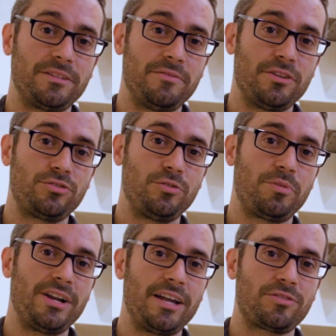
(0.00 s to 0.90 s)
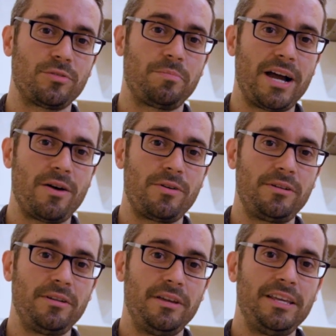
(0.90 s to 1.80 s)
of their supernatural
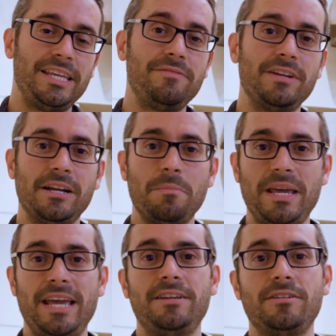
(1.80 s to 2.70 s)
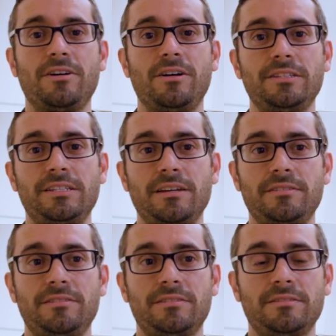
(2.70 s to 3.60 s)
power, even in a pagan
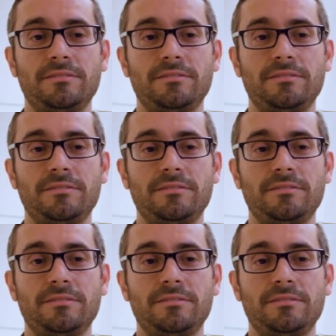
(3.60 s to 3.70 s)
context.